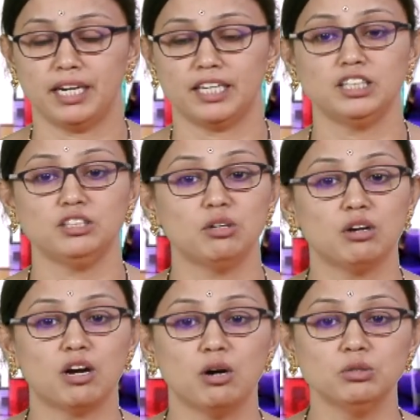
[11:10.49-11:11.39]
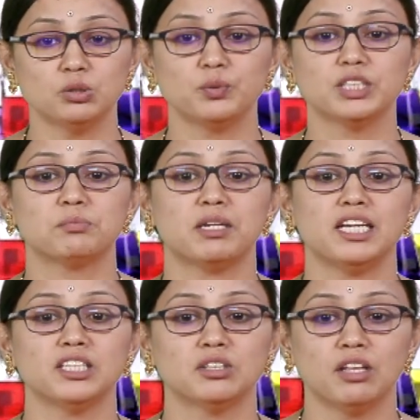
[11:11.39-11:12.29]
In your house, which place
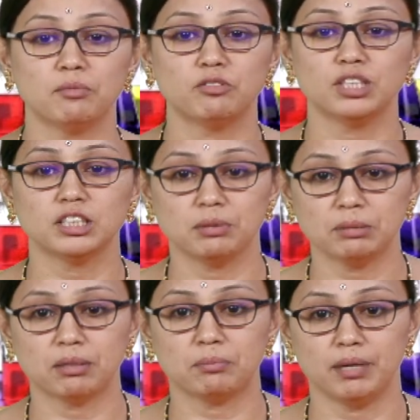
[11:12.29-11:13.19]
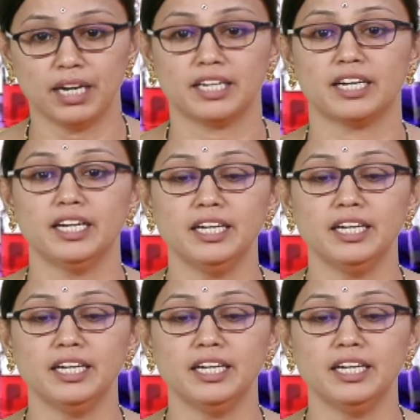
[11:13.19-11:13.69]
the food is being prepared, right?